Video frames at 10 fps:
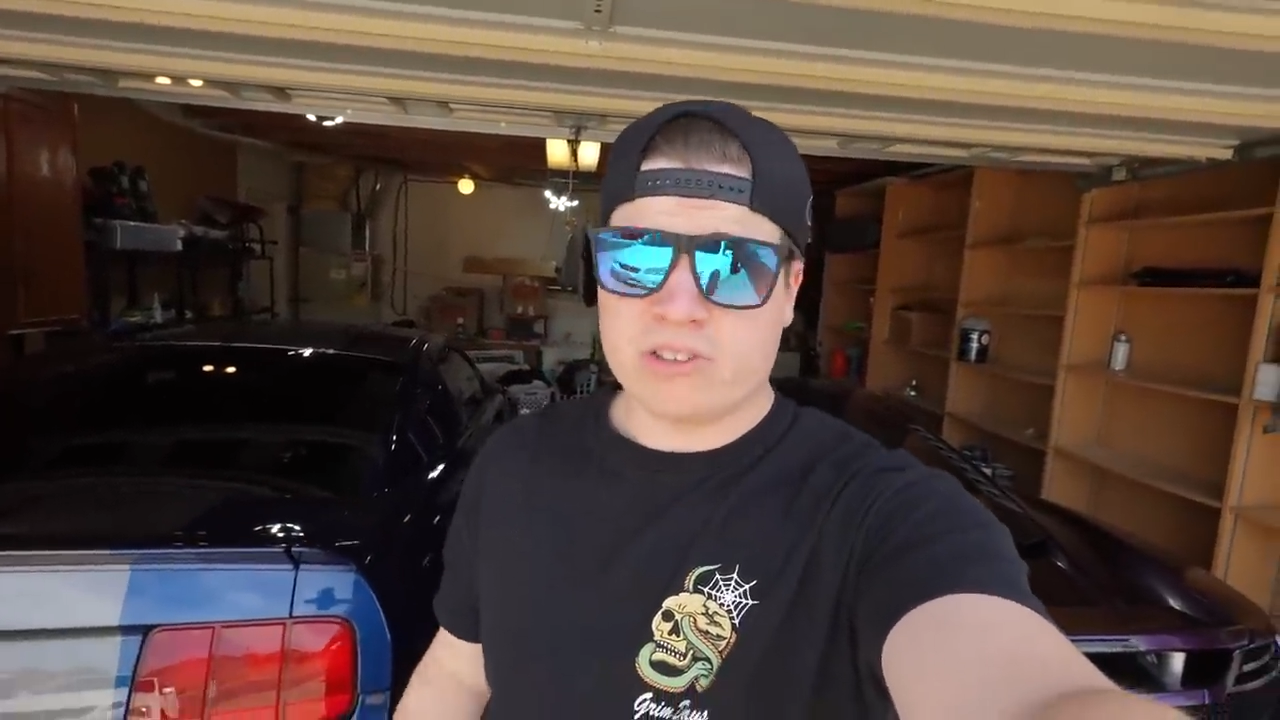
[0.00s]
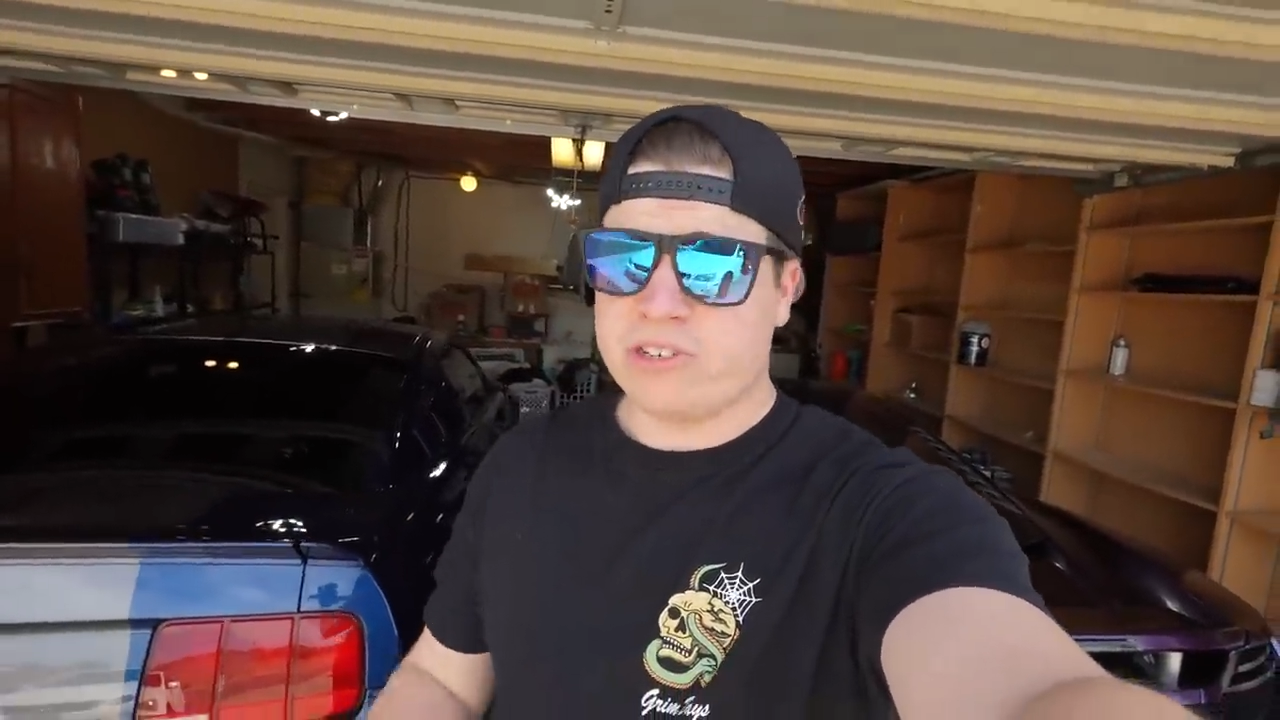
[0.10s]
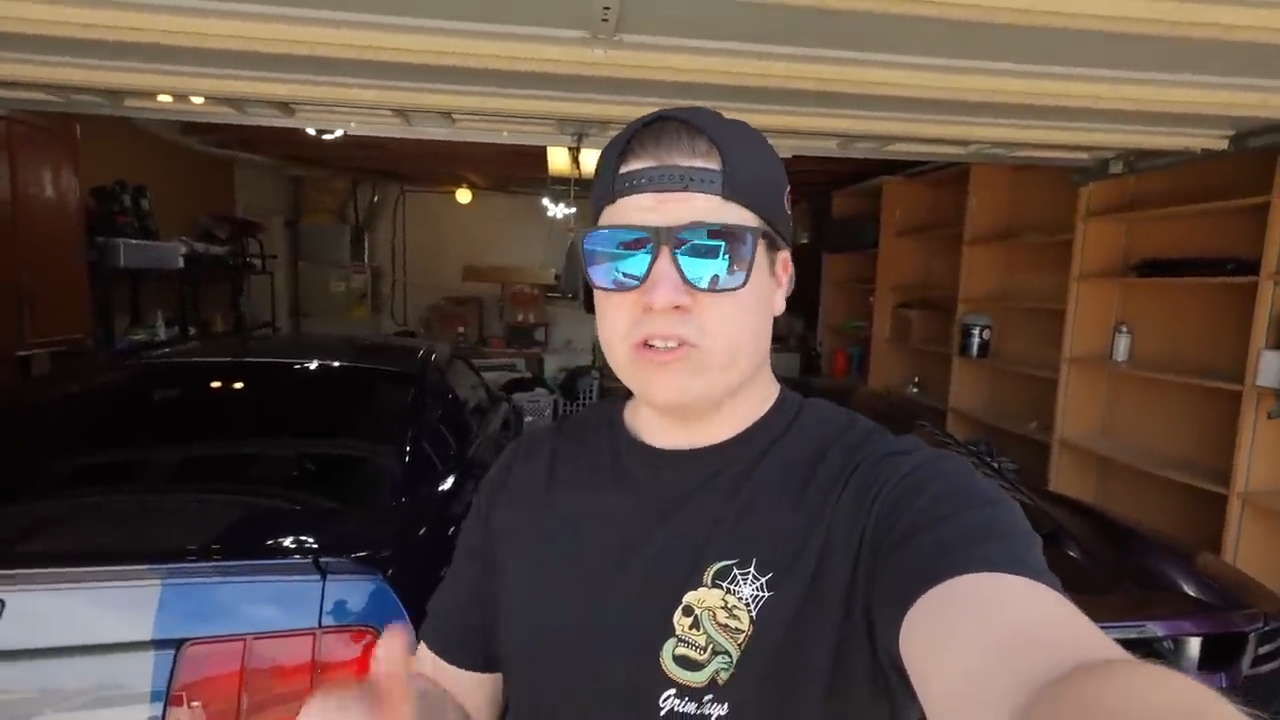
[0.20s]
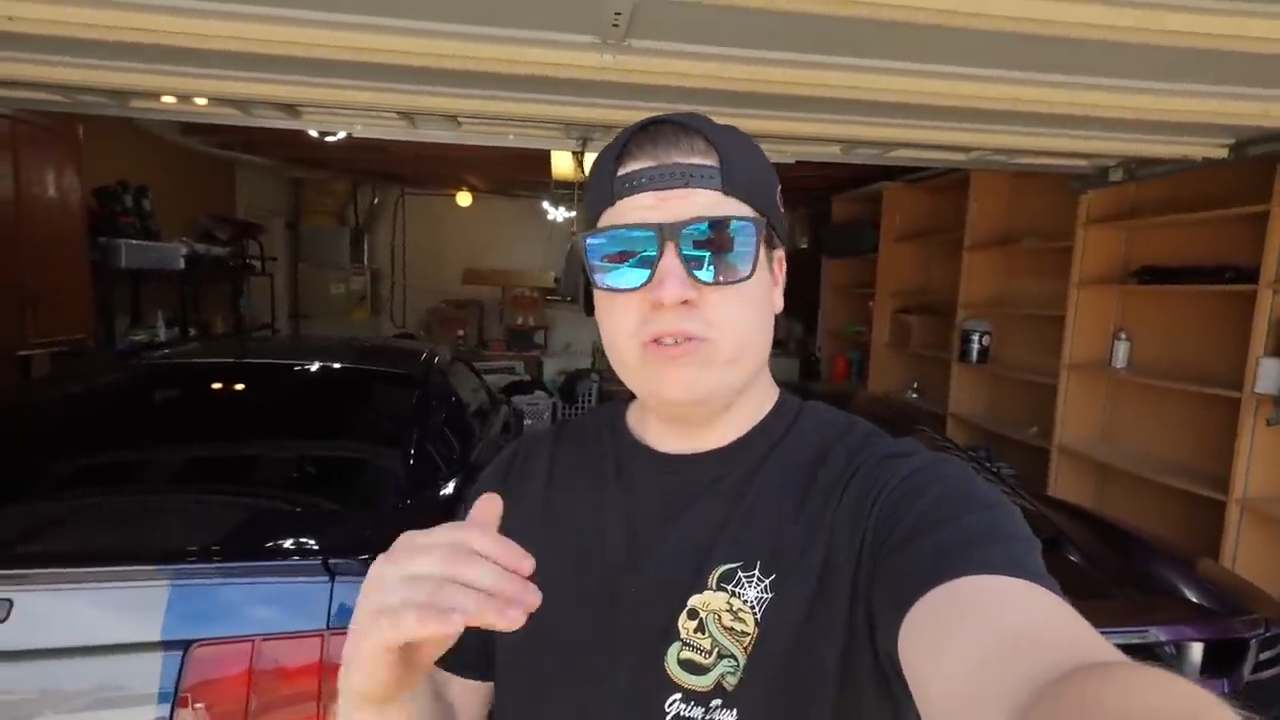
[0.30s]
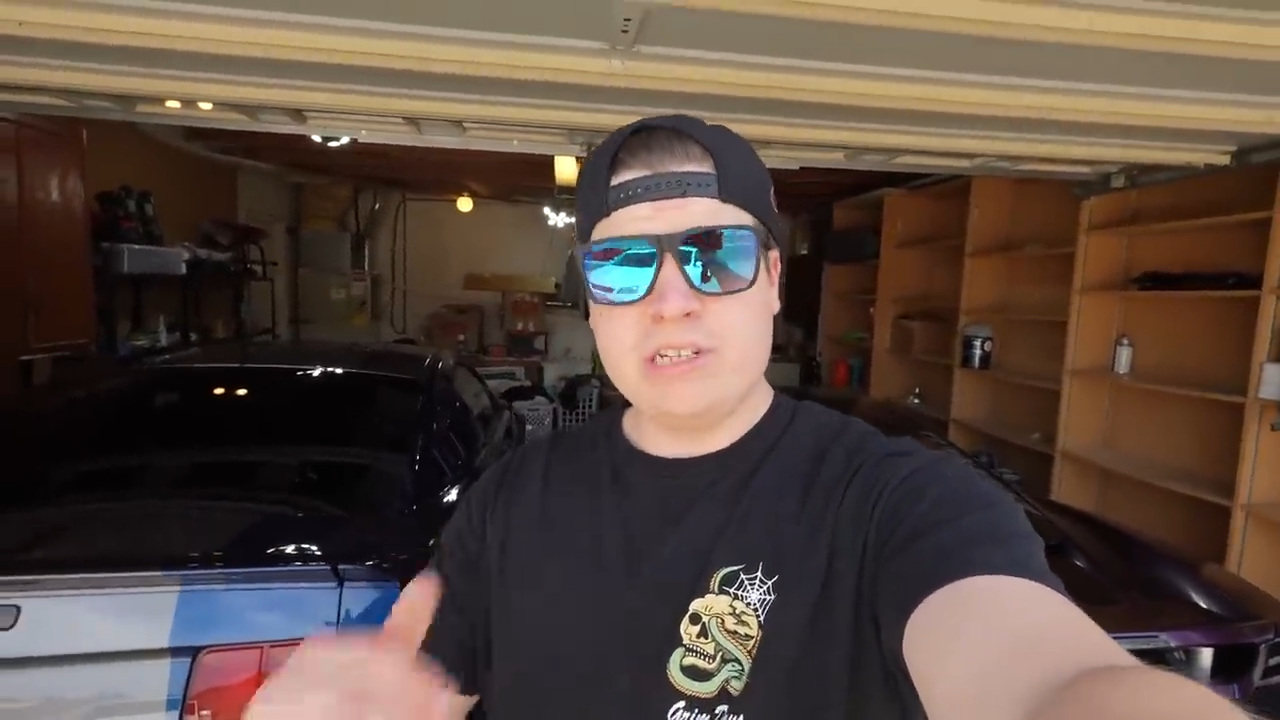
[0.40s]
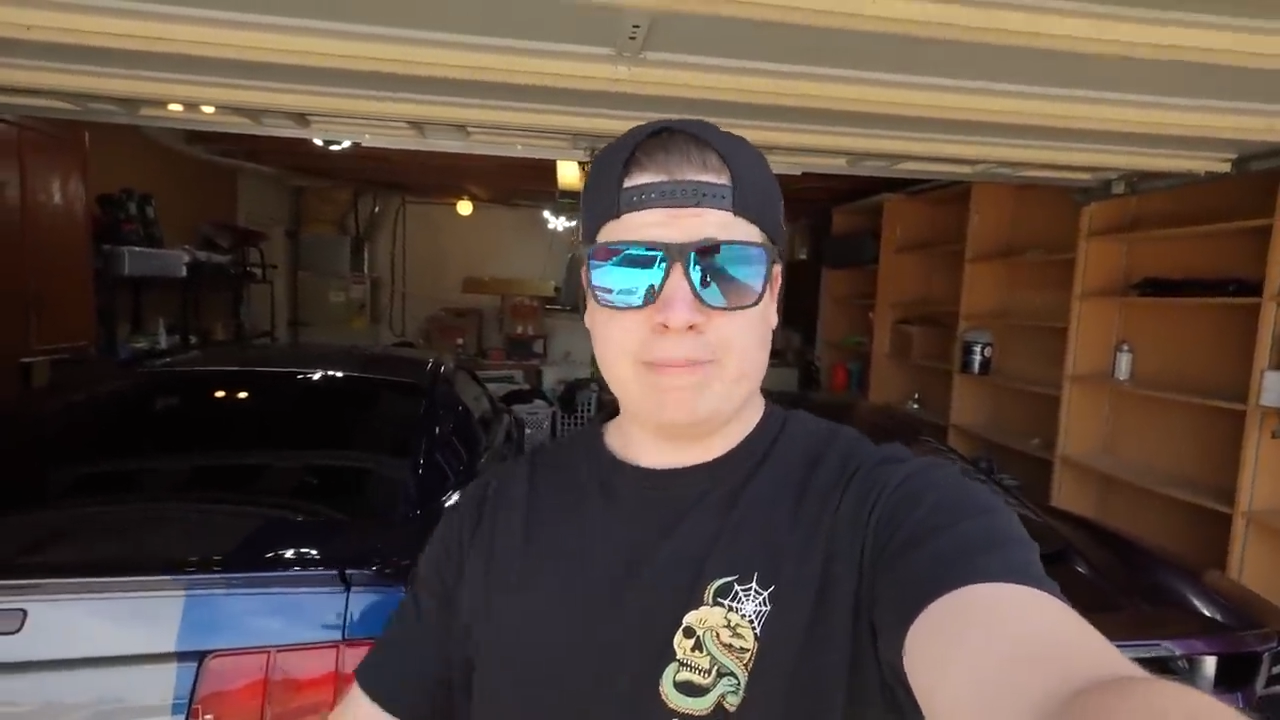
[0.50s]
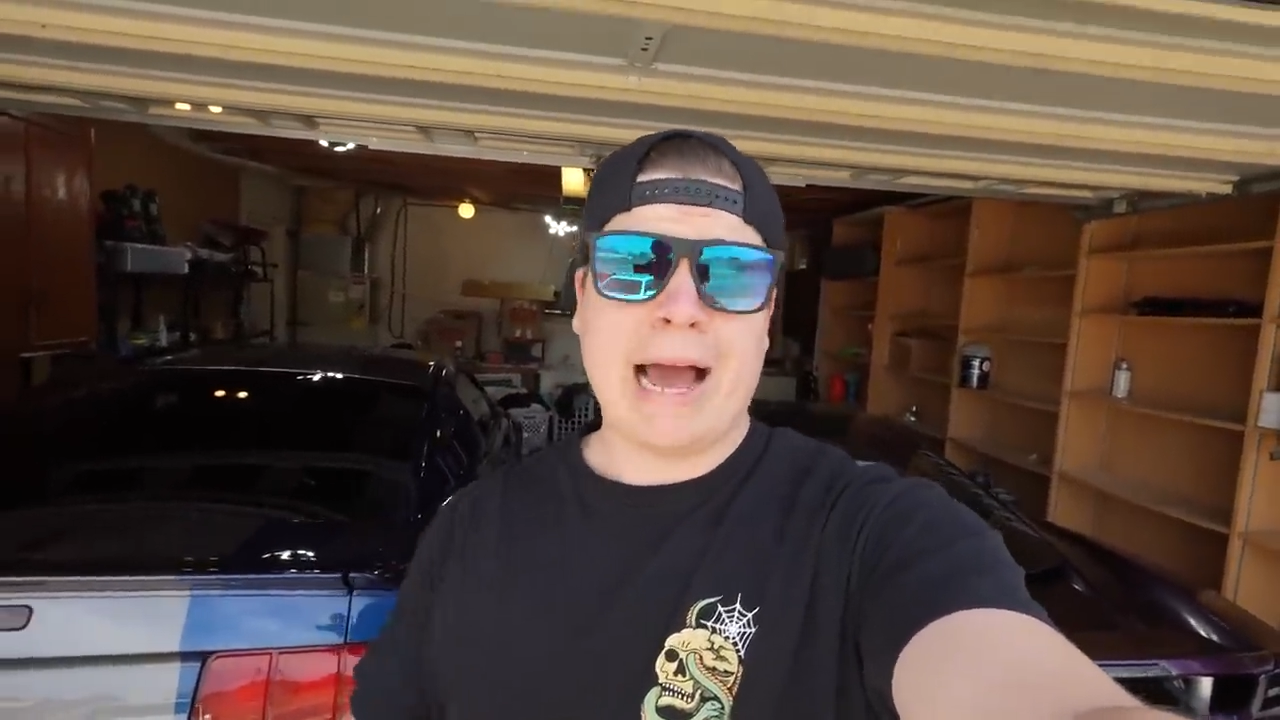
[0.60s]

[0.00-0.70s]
so you're losing